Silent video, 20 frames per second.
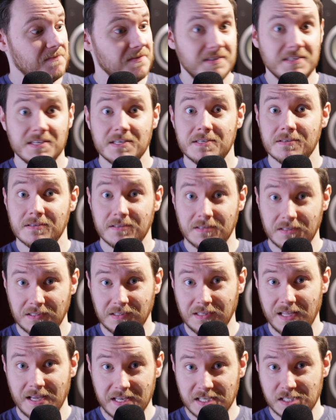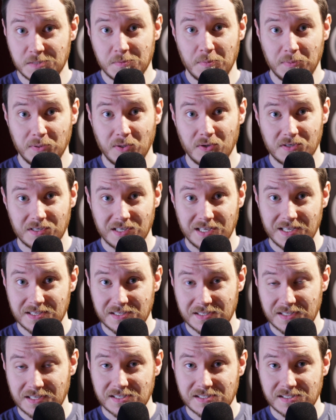didn't like to be plugged
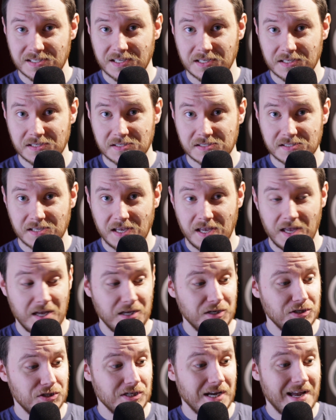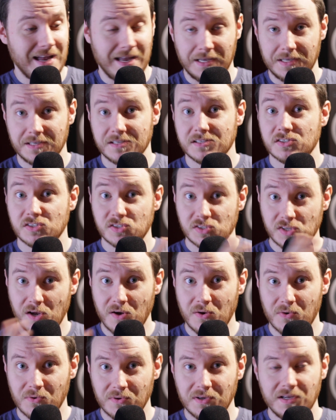into this thing's jack.
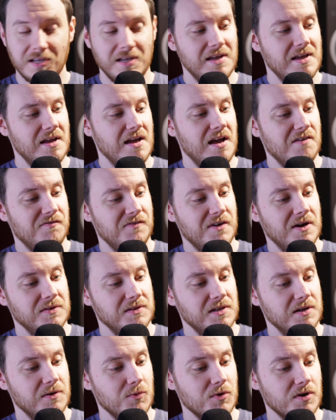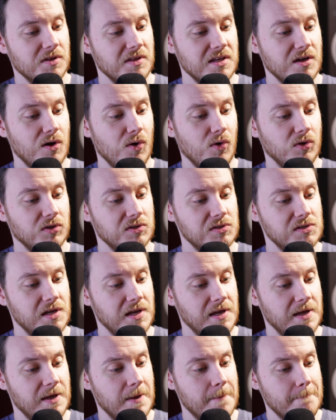So I found that one of the old
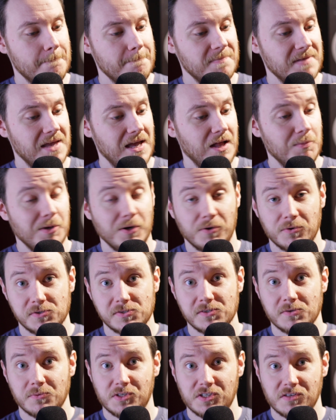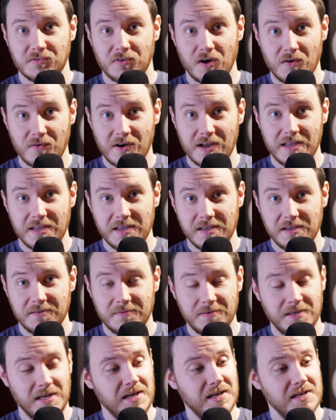elbows, which I've got right here,
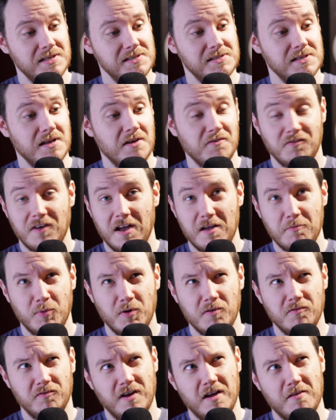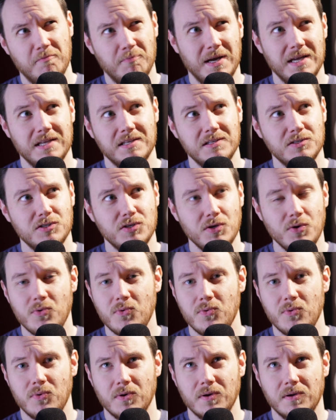is a 5.5 by
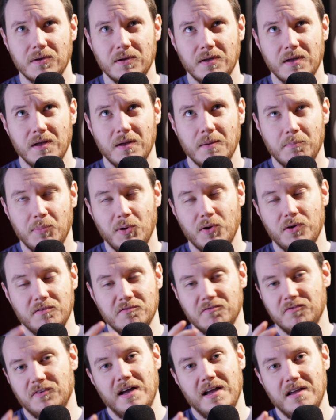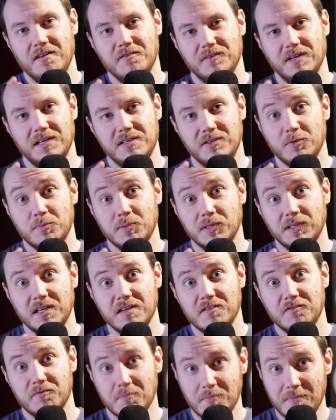2.5, I do
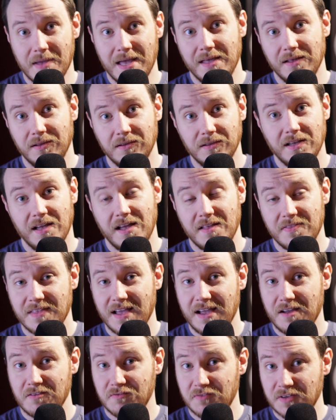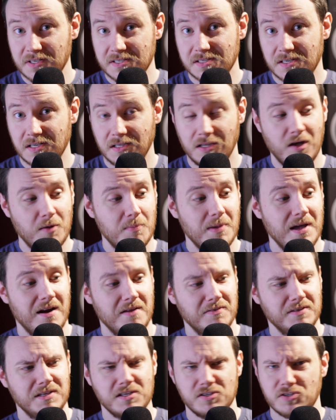believe, male, and that fitted a lot better.
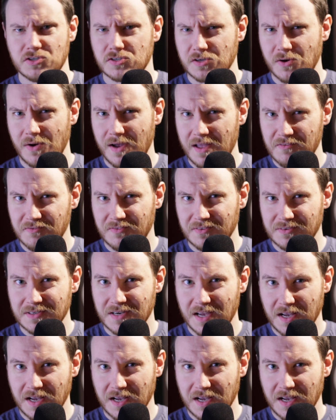I think it's just quite a